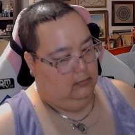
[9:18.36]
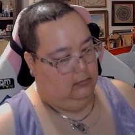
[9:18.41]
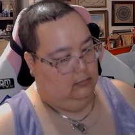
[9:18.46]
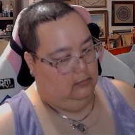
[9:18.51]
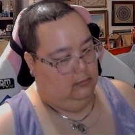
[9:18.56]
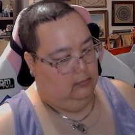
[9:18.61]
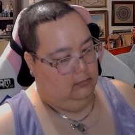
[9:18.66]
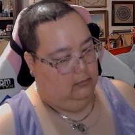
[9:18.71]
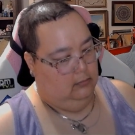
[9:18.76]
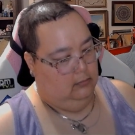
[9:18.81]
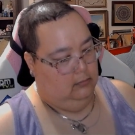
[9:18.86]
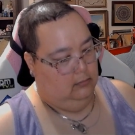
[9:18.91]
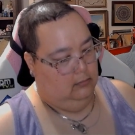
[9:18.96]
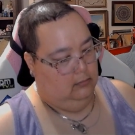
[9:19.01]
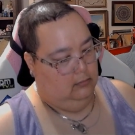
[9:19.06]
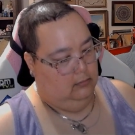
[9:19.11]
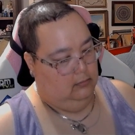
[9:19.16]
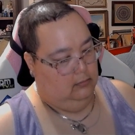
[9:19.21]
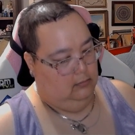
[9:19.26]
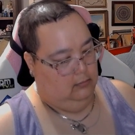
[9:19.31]

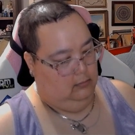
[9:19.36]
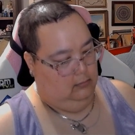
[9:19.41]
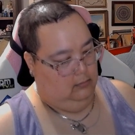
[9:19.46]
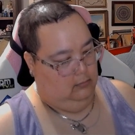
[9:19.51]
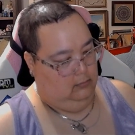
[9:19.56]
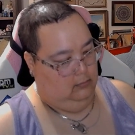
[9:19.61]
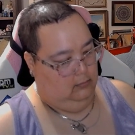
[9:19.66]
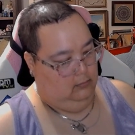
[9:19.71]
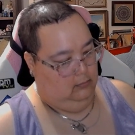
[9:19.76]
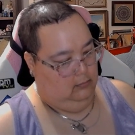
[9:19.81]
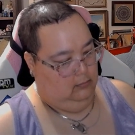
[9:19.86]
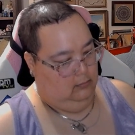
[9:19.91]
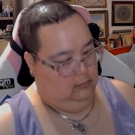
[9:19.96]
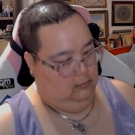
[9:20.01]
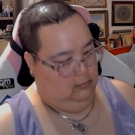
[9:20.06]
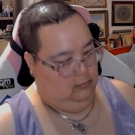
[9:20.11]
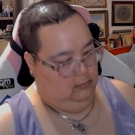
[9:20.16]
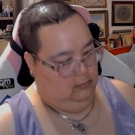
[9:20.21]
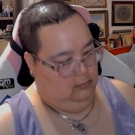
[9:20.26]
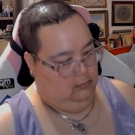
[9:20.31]

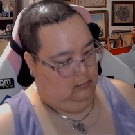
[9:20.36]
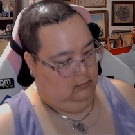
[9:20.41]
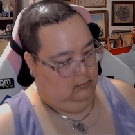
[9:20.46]
No one is speaking in this clip.